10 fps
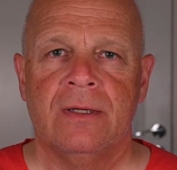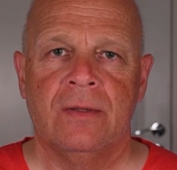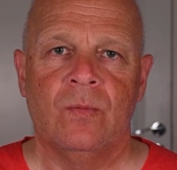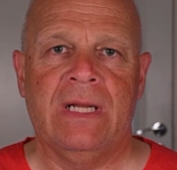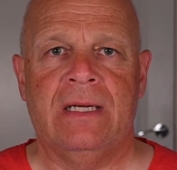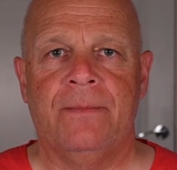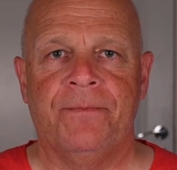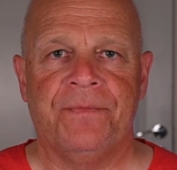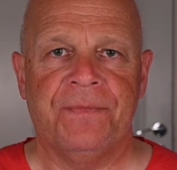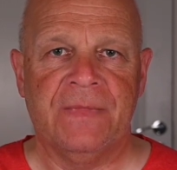when
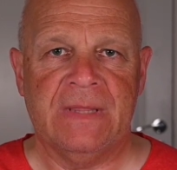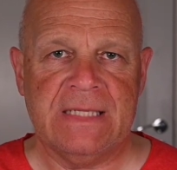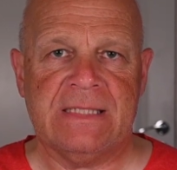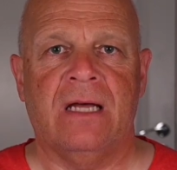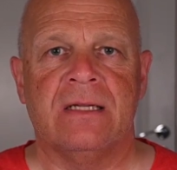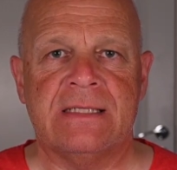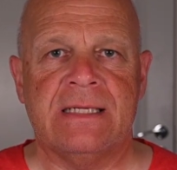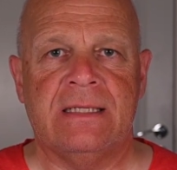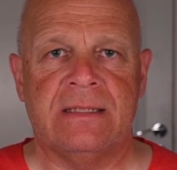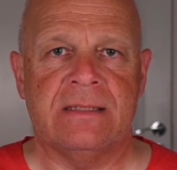the
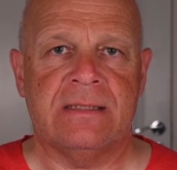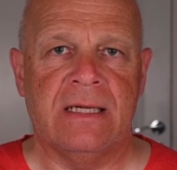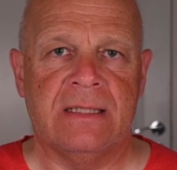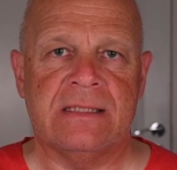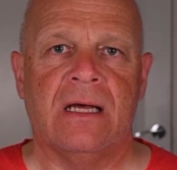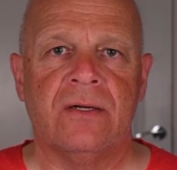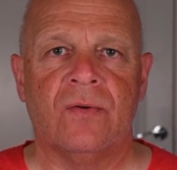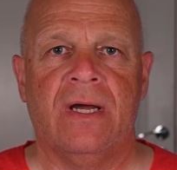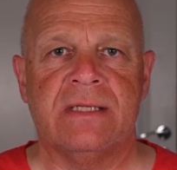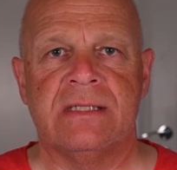sunsets and
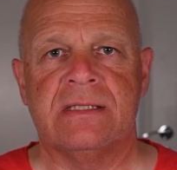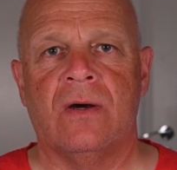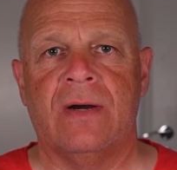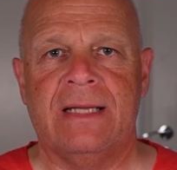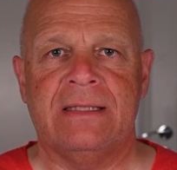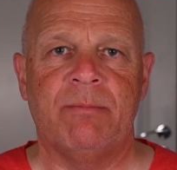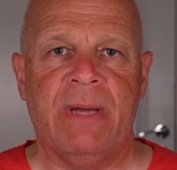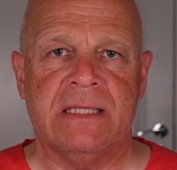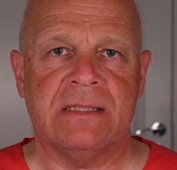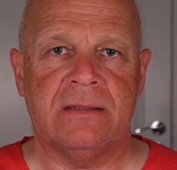sunrises are at the
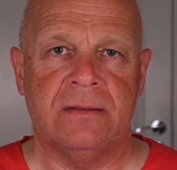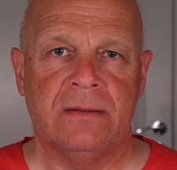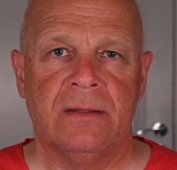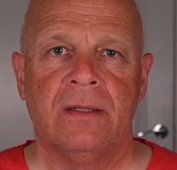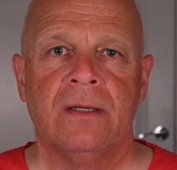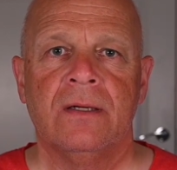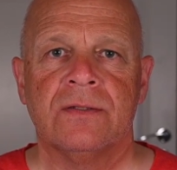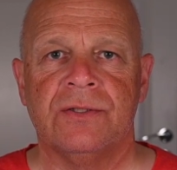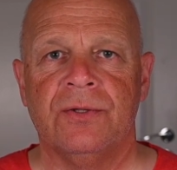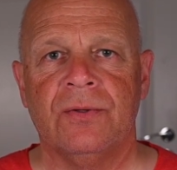best.
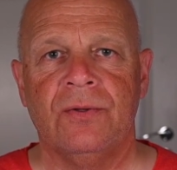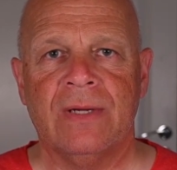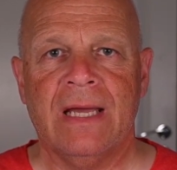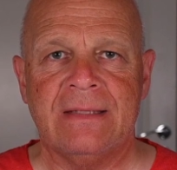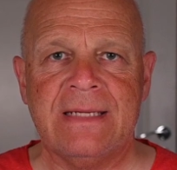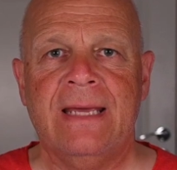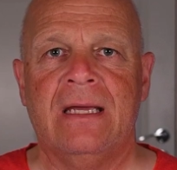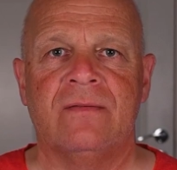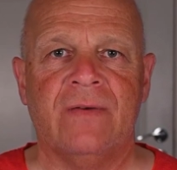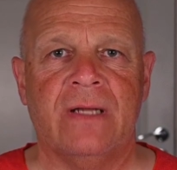So you can take
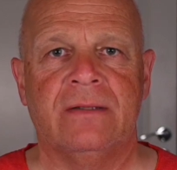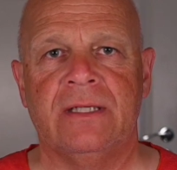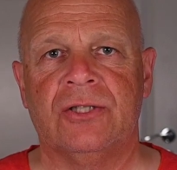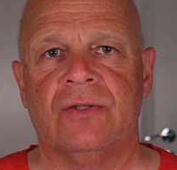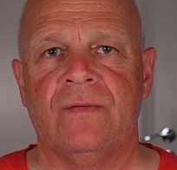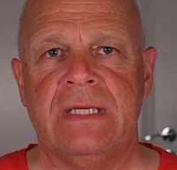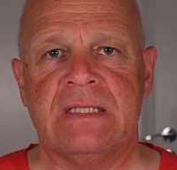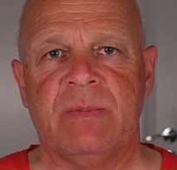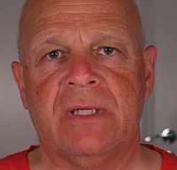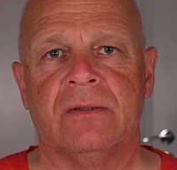advantage of this,
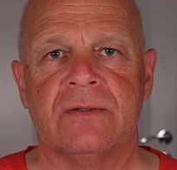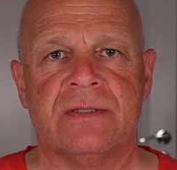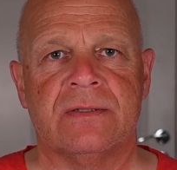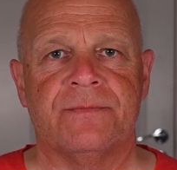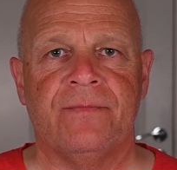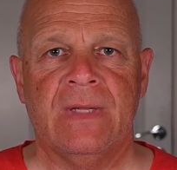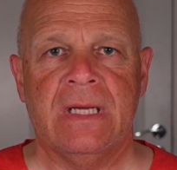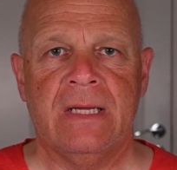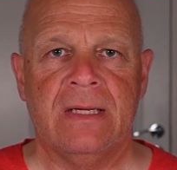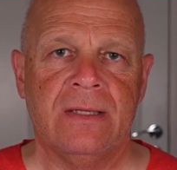because
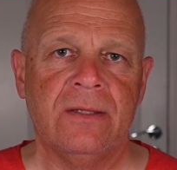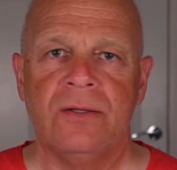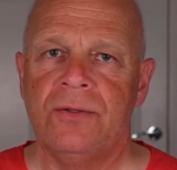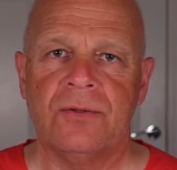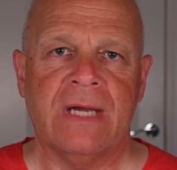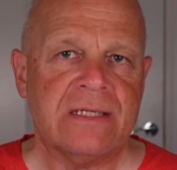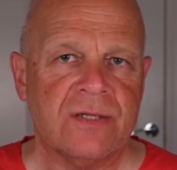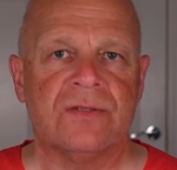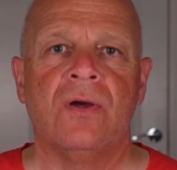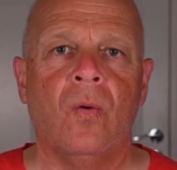you can
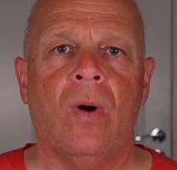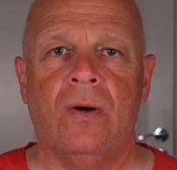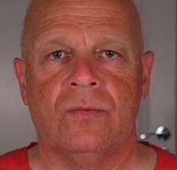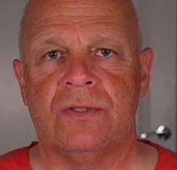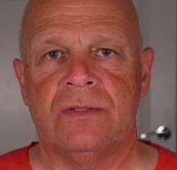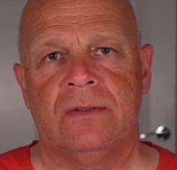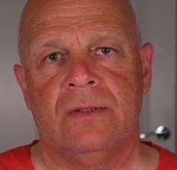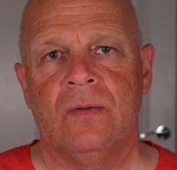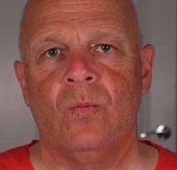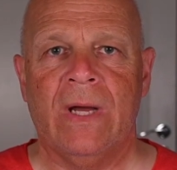just go out
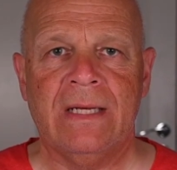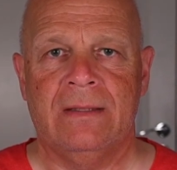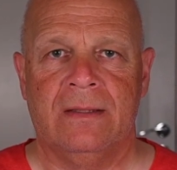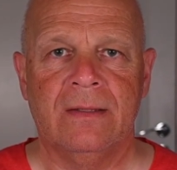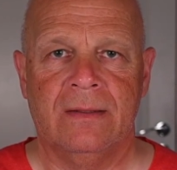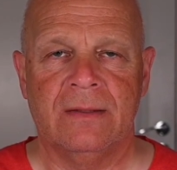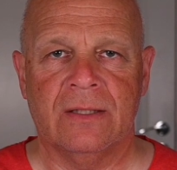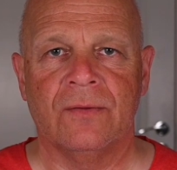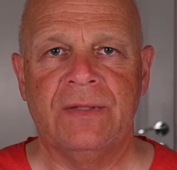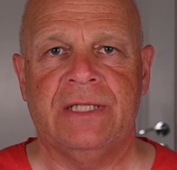when the
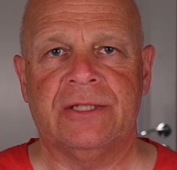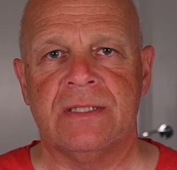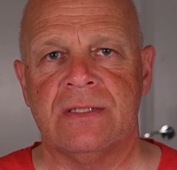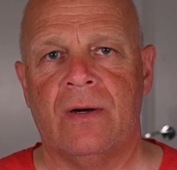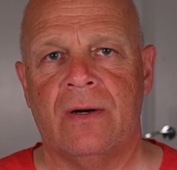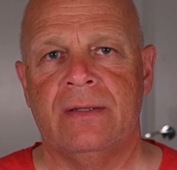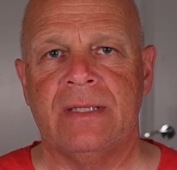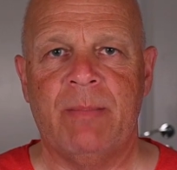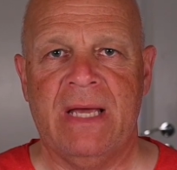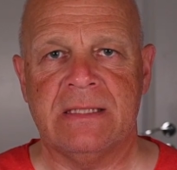conditions are
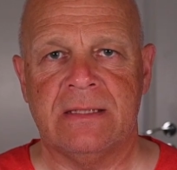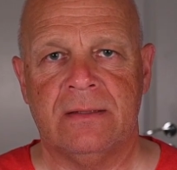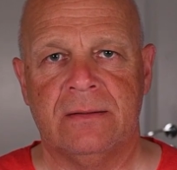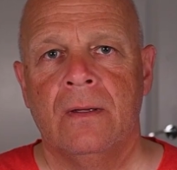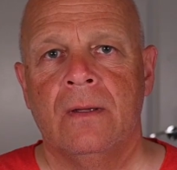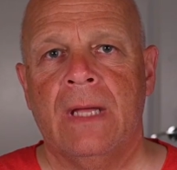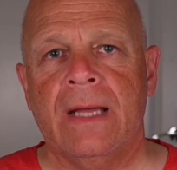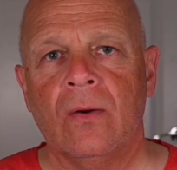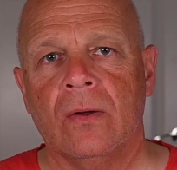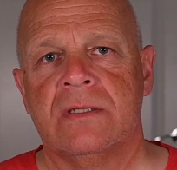the best.
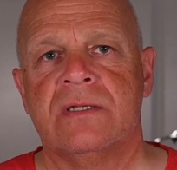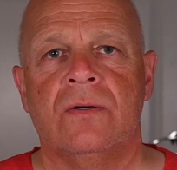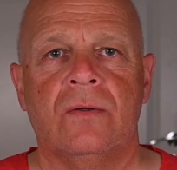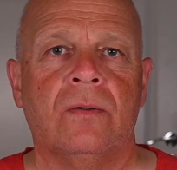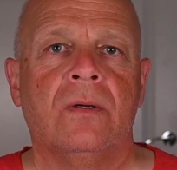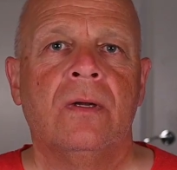And also,